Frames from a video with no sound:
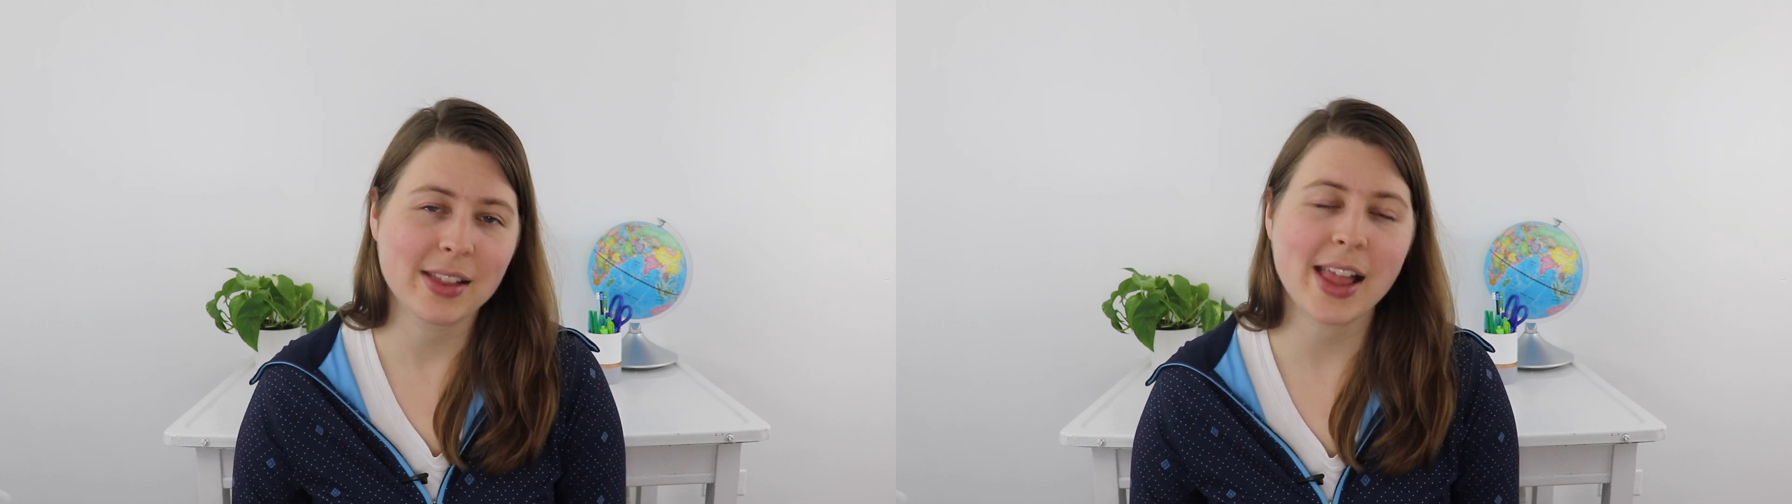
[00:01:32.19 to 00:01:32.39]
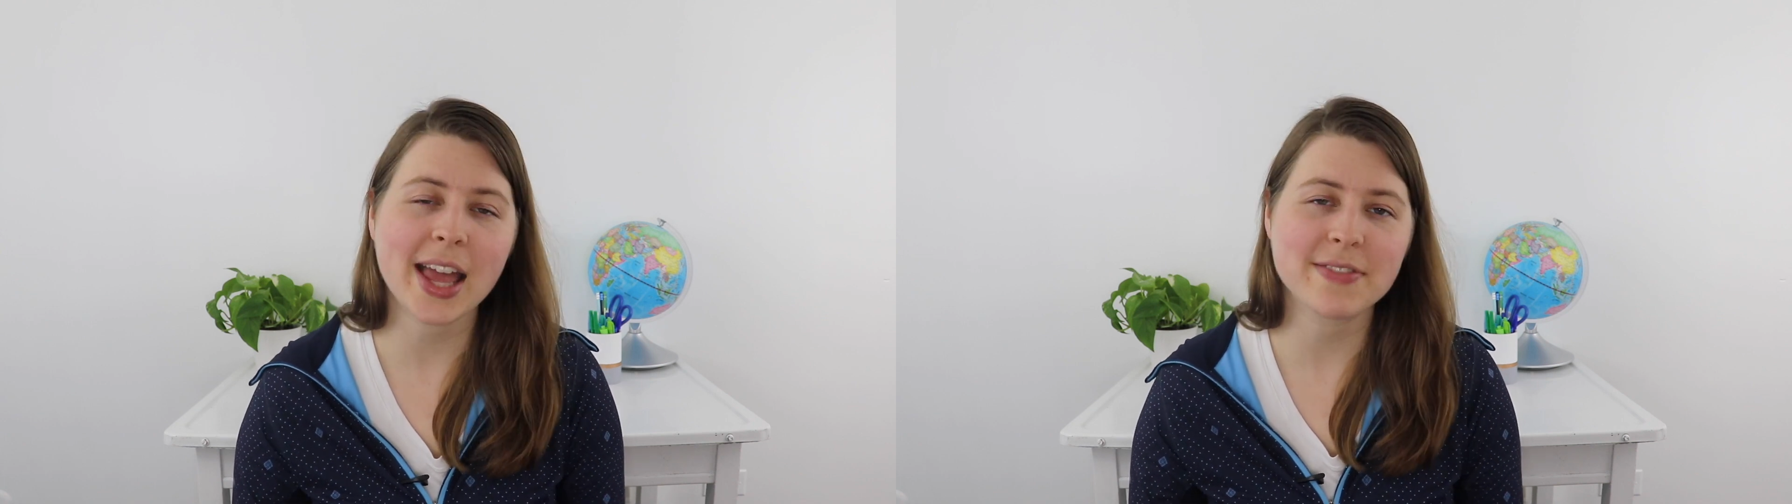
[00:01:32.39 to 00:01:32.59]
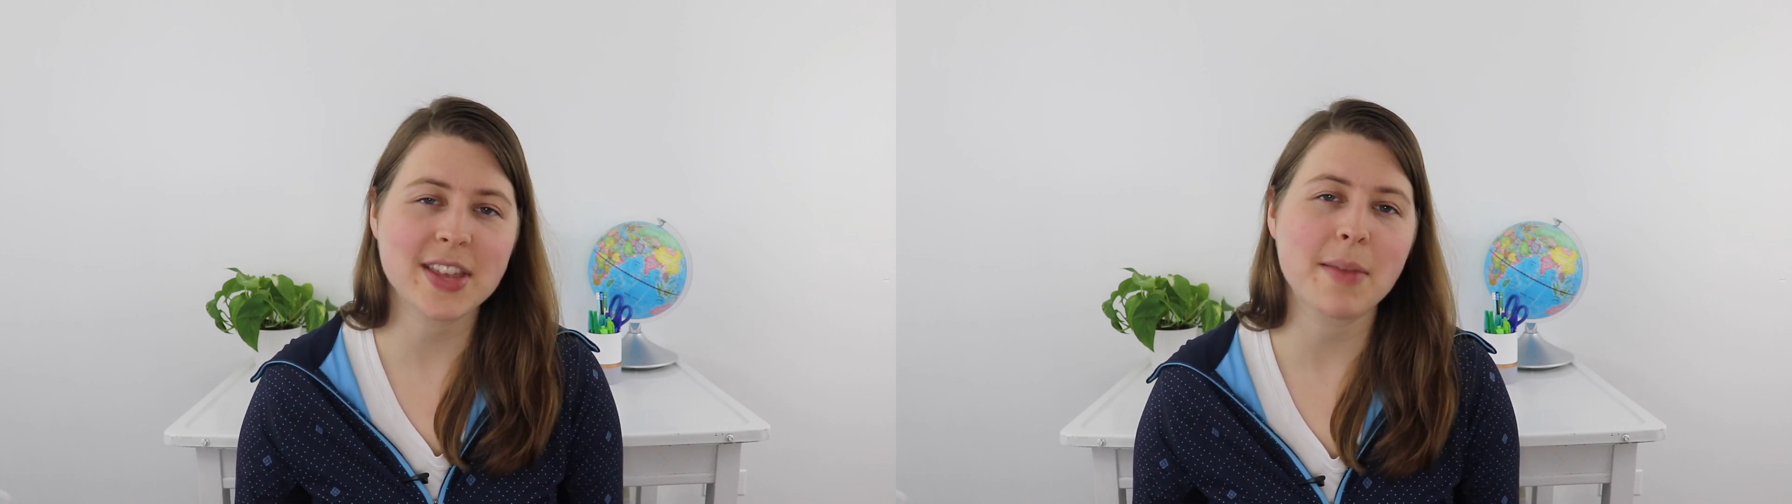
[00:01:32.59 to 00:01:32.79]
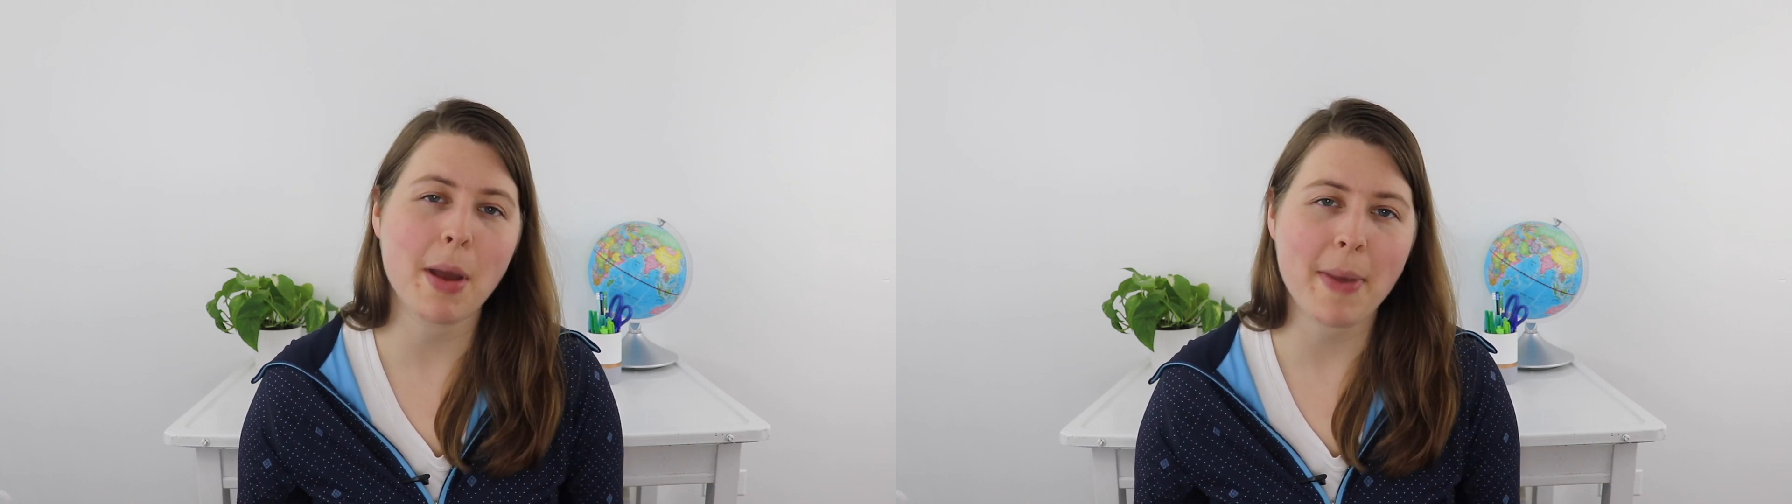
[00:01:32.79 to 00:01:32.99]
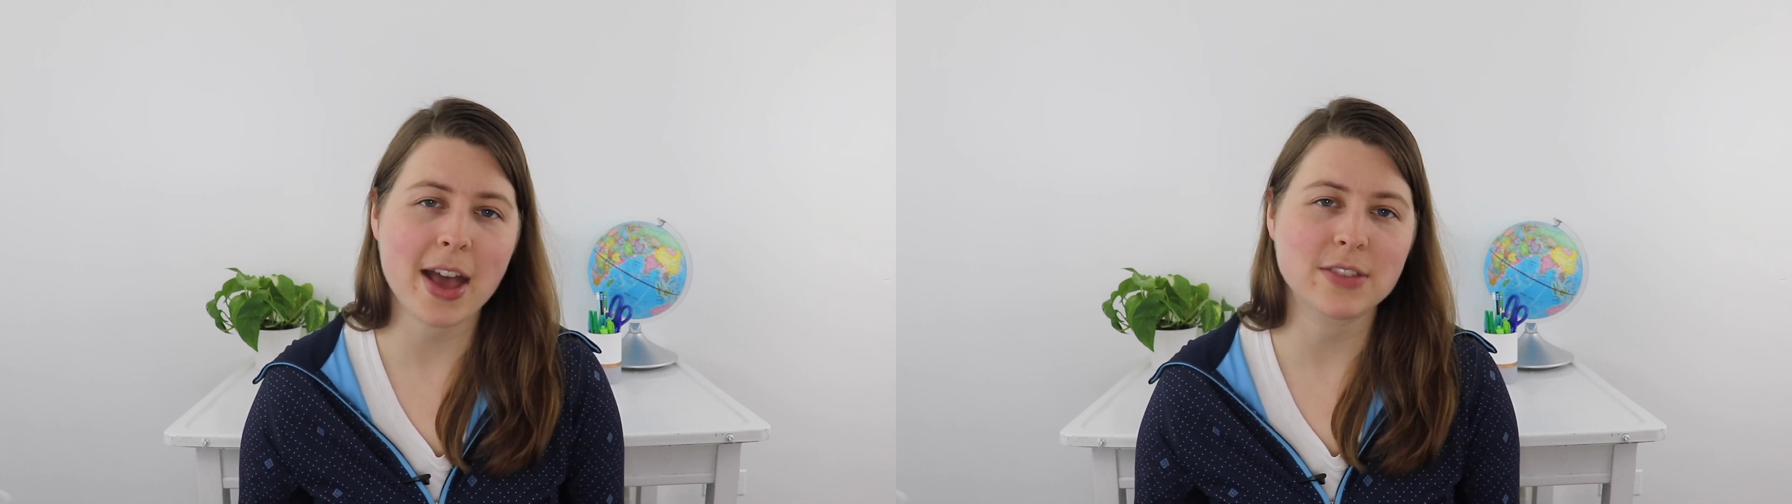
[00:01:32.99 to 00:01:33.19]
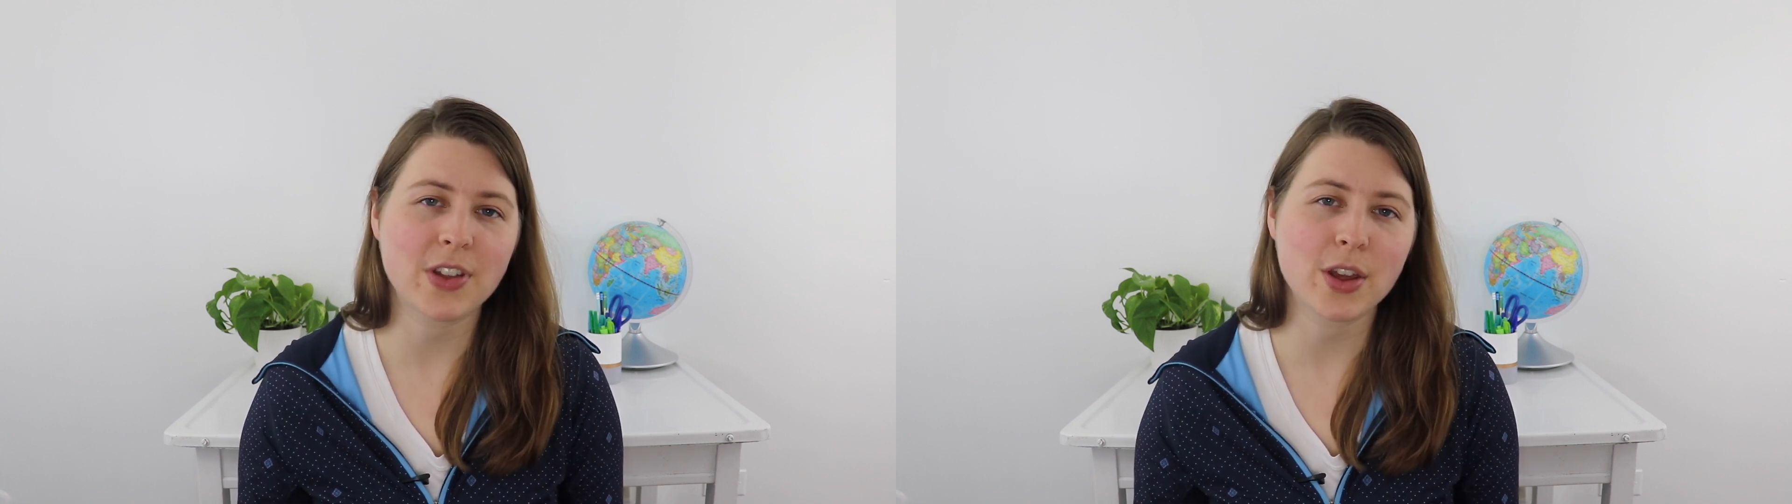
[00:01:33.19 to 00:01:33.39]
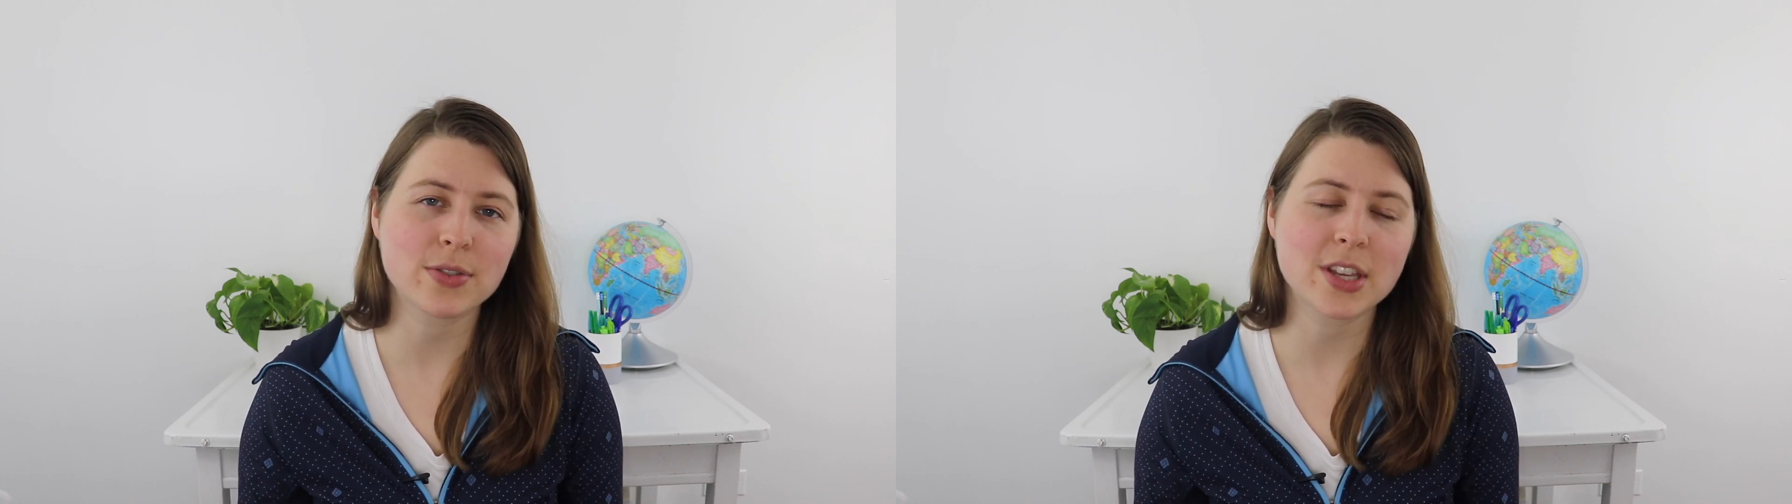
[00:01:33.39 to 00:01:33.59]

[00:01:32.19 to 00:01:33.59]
Like I've said in my past videos,